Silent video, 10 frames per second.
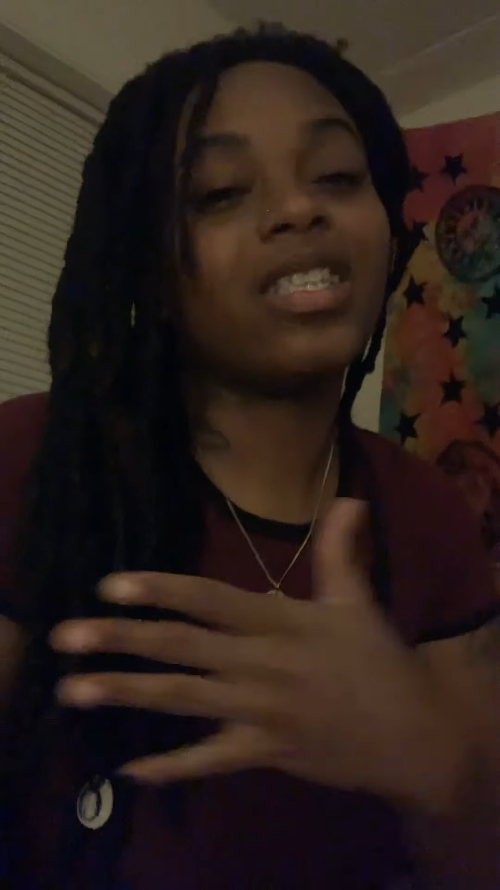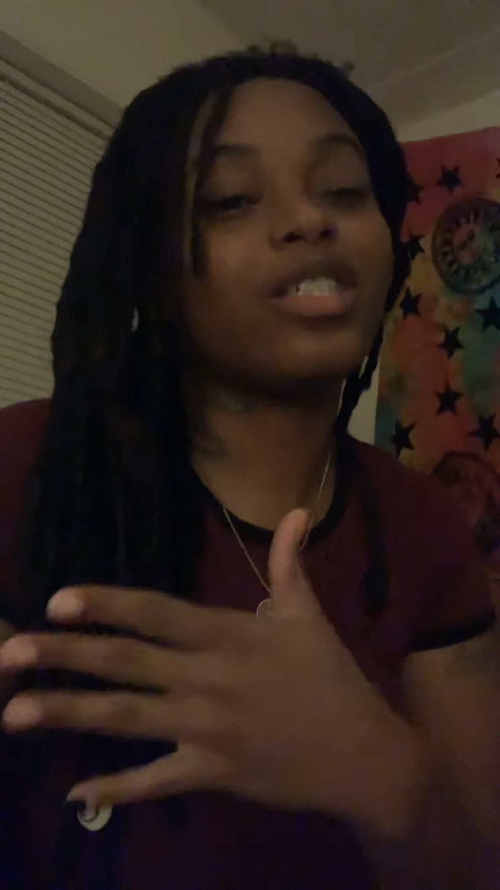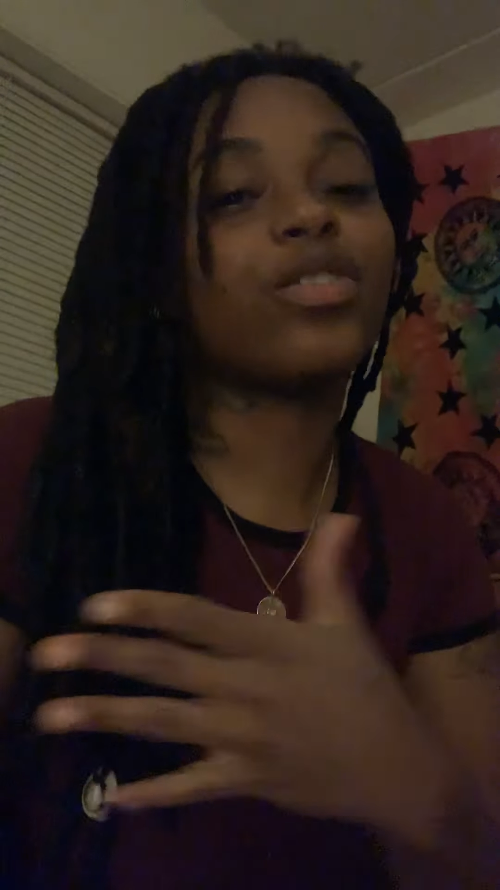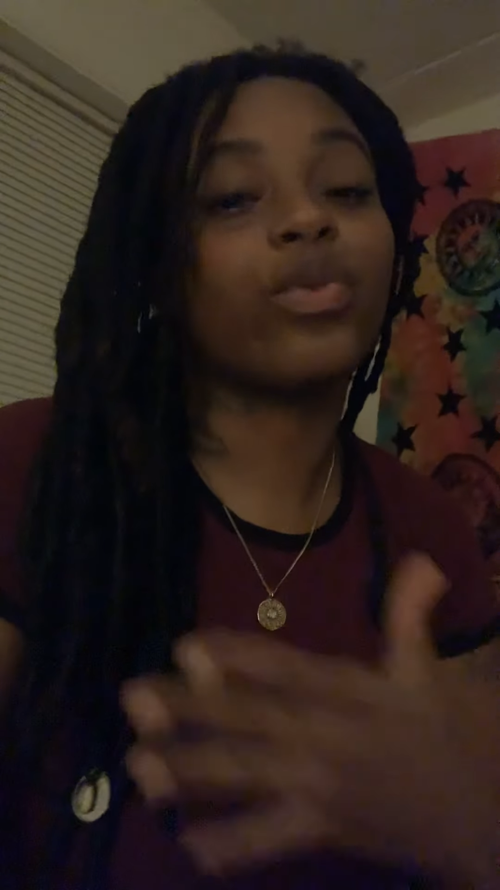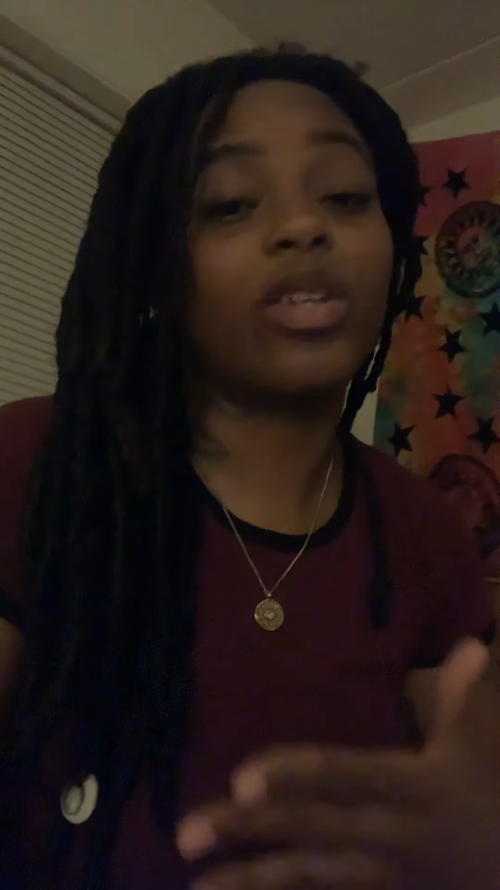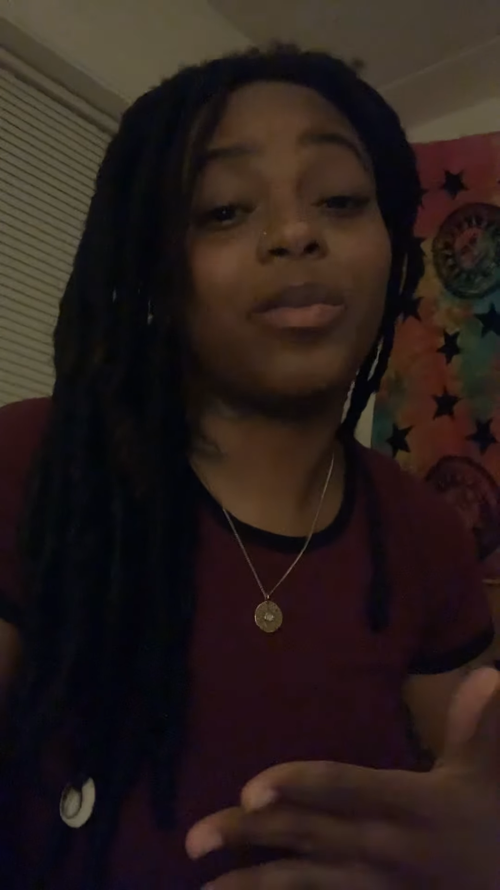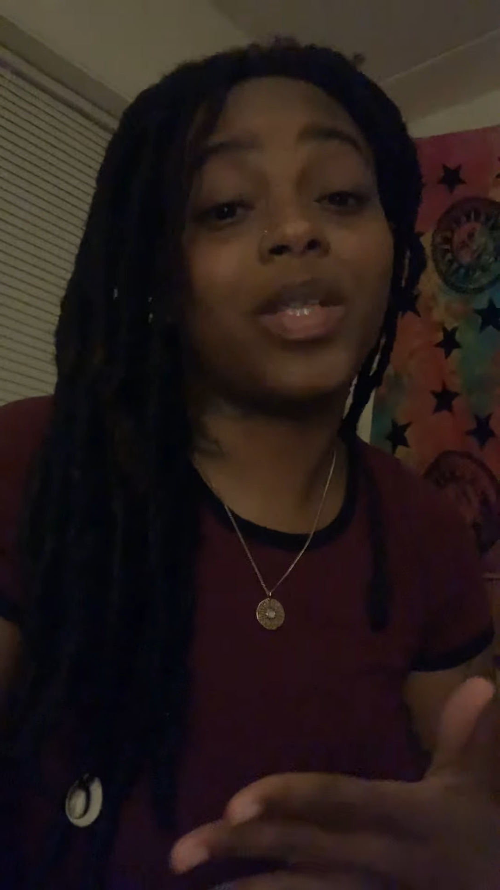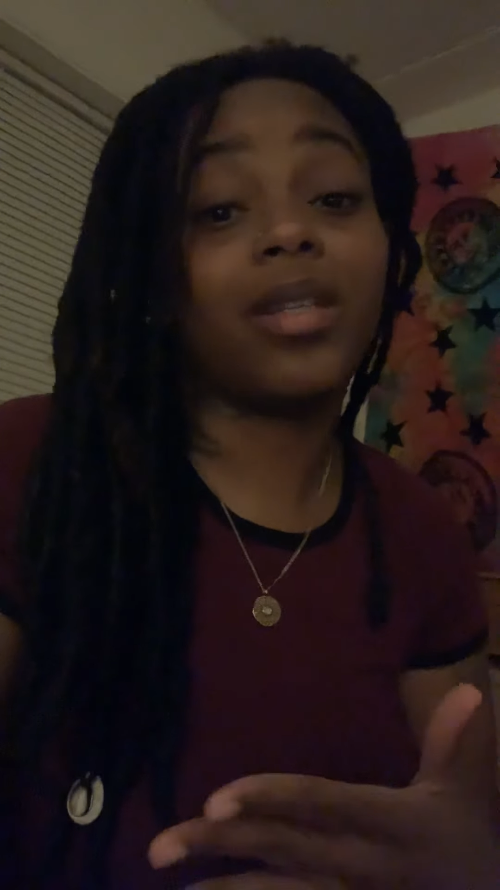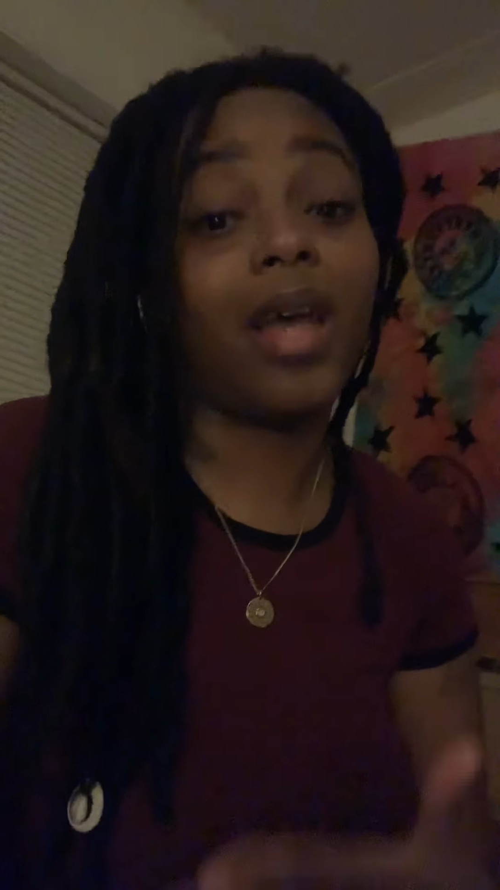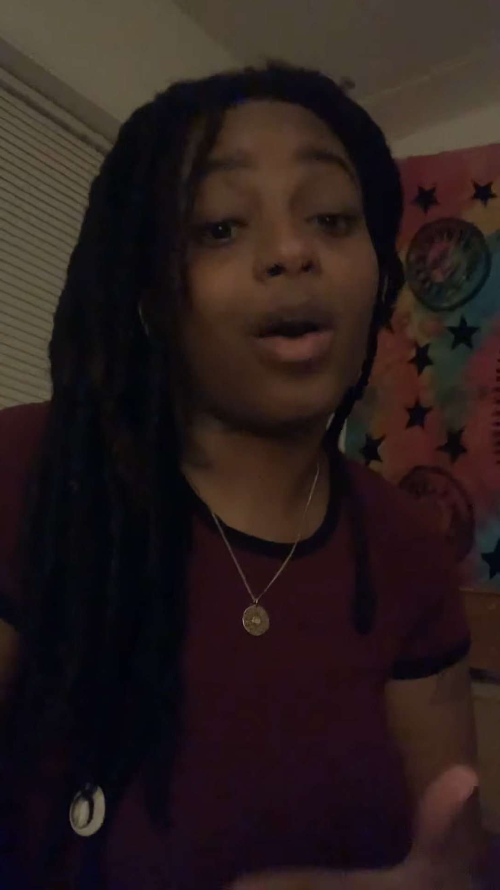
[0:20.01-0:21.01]
this cream
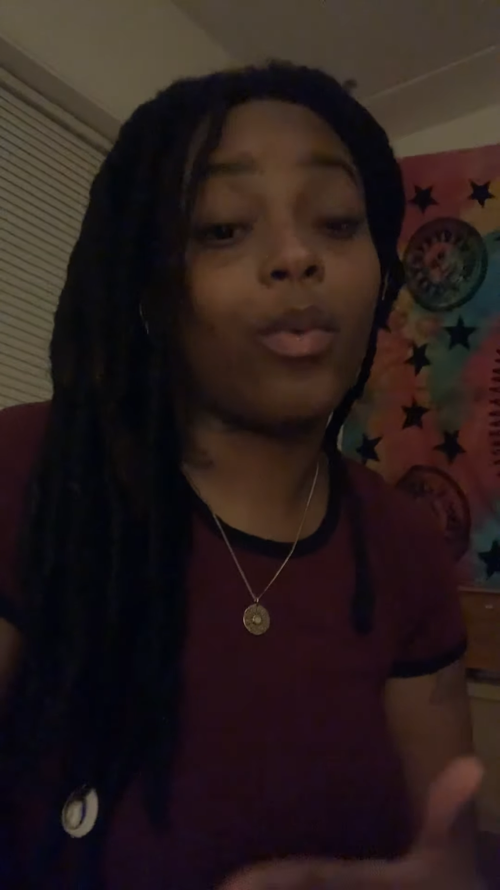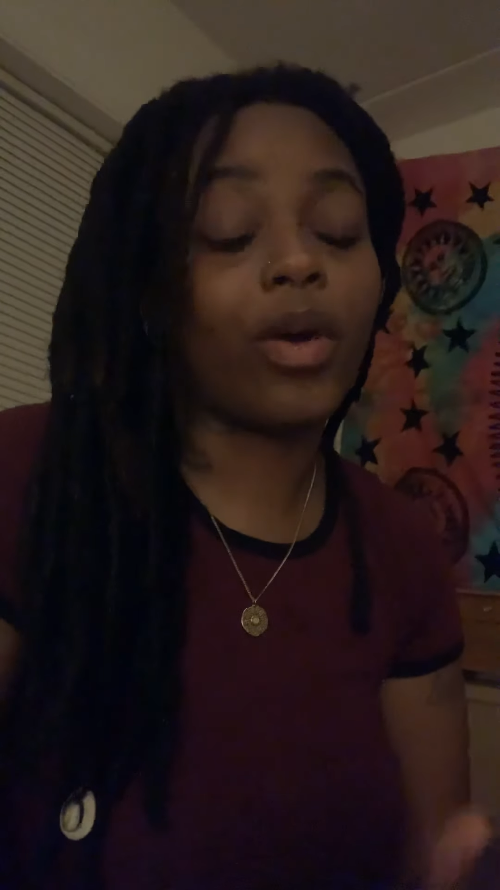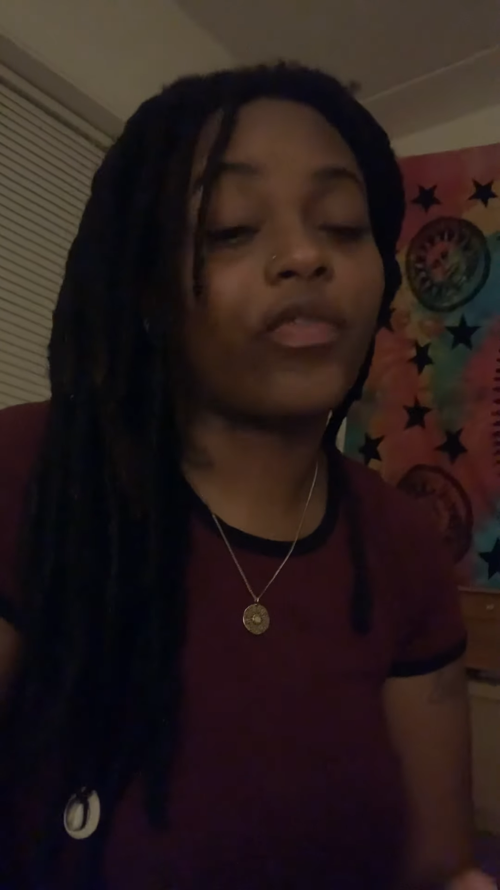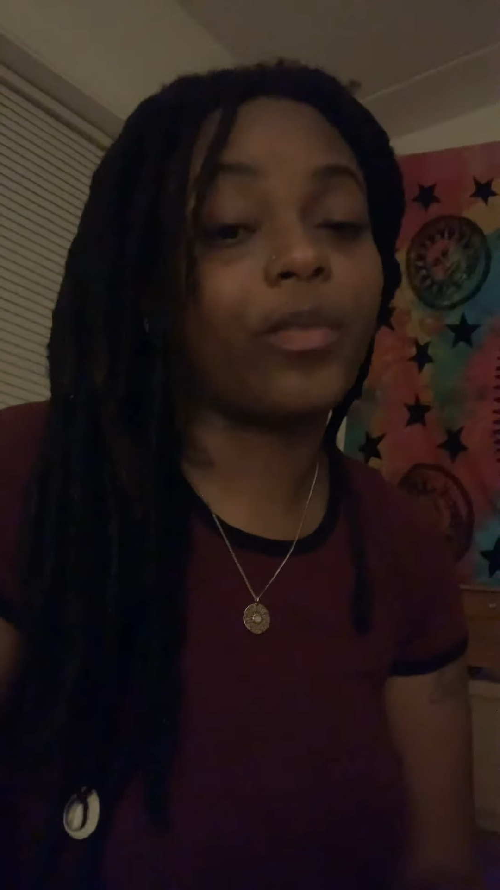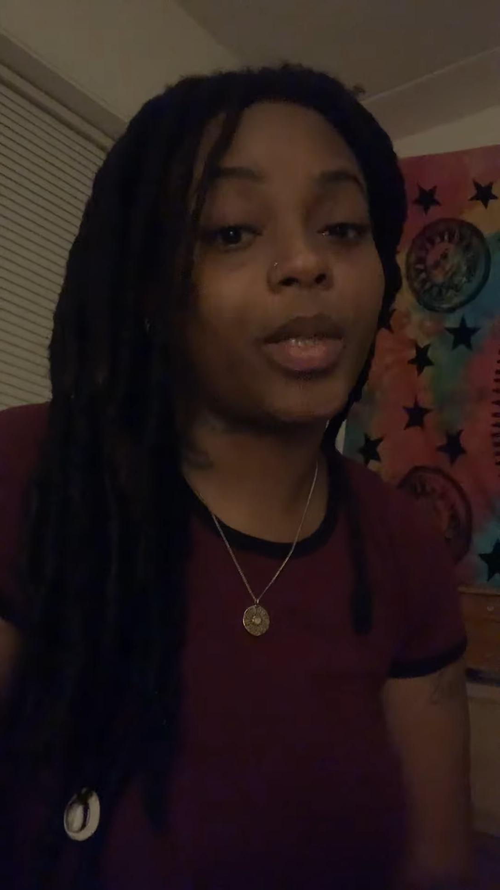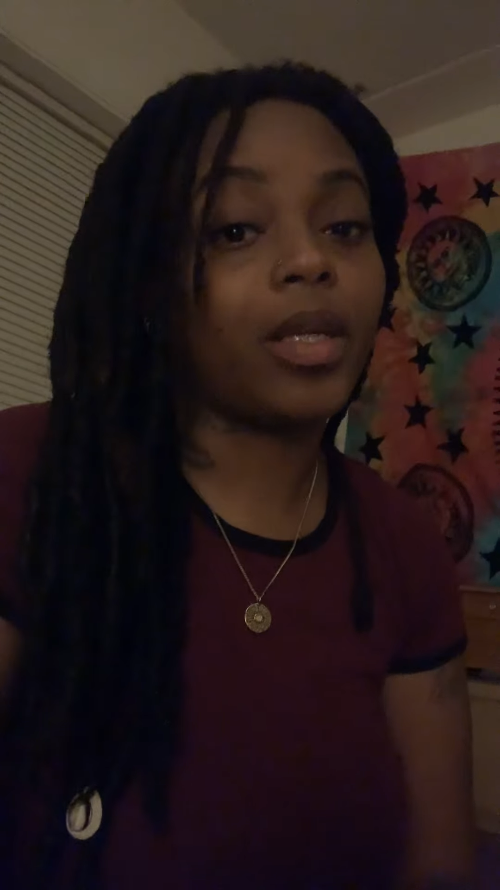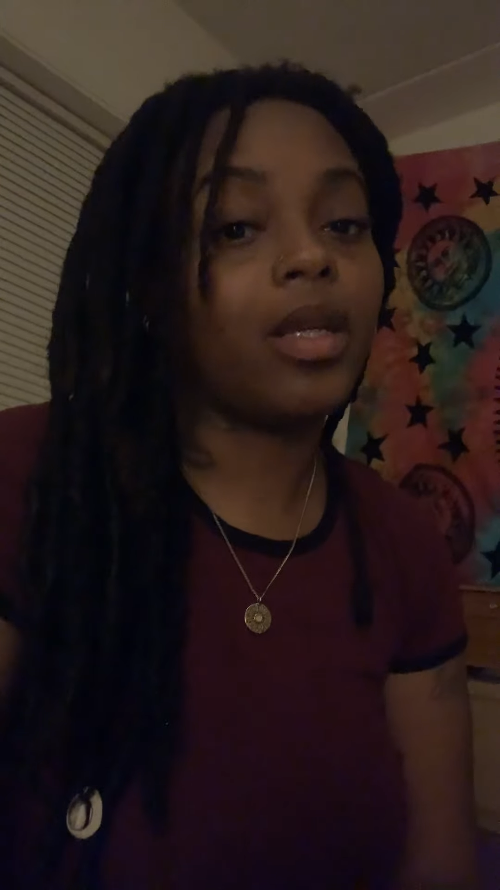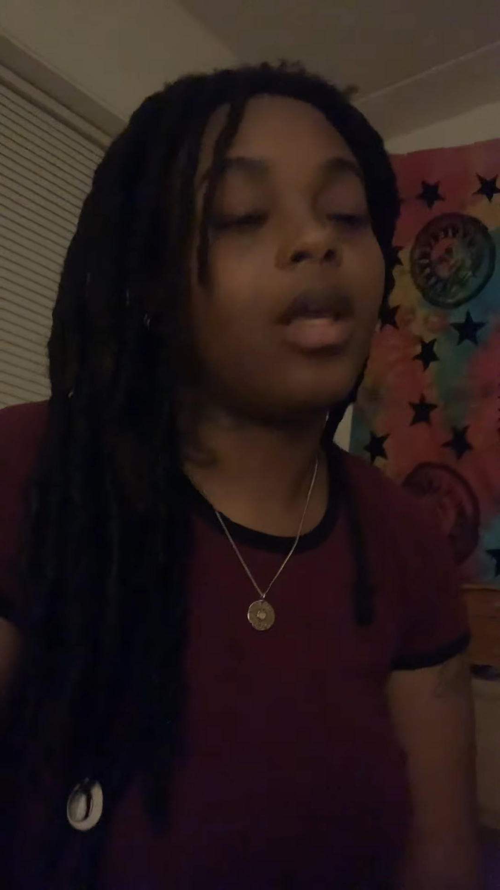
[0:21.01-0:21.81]
did not work for me.